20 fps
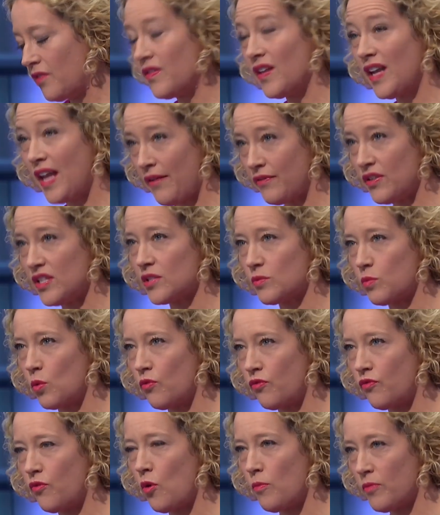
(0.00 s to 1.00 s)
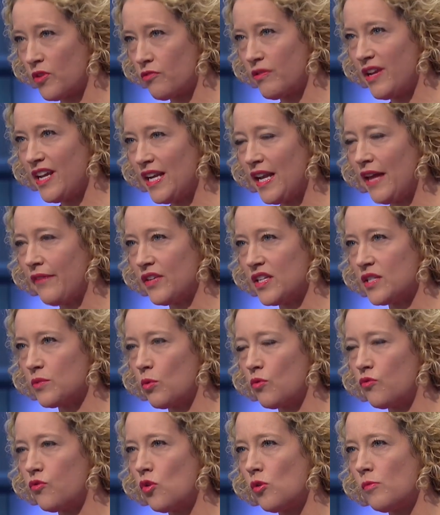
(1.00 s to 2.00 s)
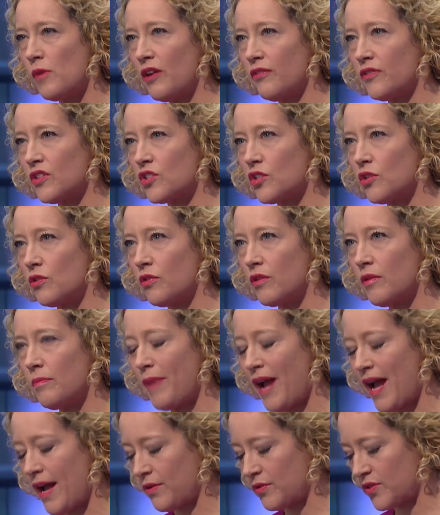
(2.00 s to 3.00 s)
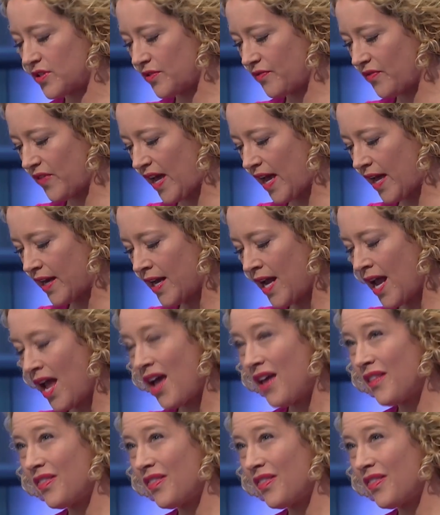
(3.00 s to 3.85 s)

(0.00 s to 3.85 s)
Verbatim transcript: The levies will form, the green levies will form over two hundred pounds of that.